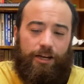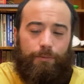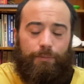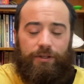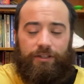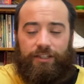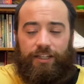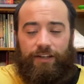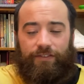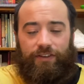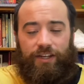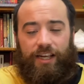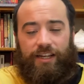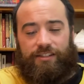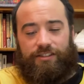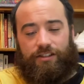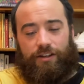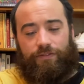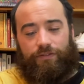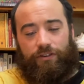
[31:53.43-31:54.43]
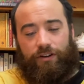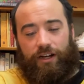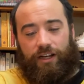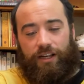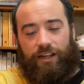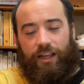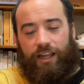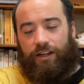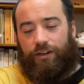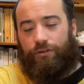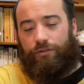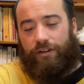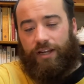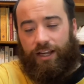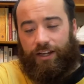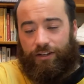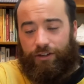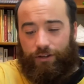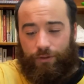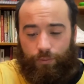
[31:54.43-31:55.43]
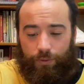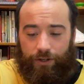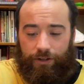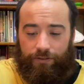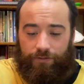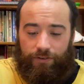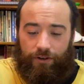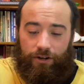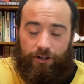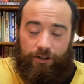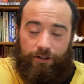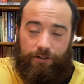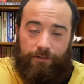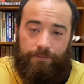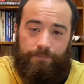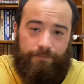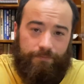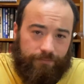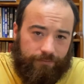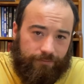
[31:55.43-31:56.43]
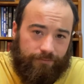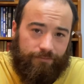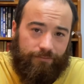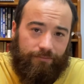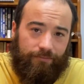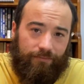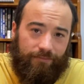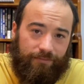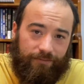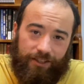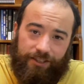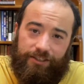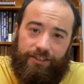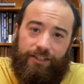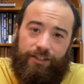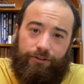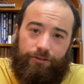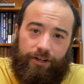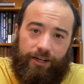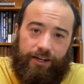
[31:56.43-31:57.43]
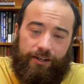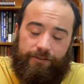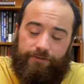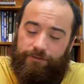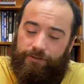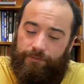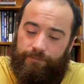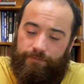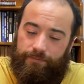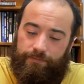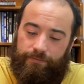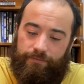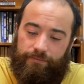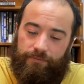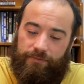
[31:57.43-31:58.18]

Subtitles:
Let's help alleviate suffering and create goodwill for all. Let's get creative.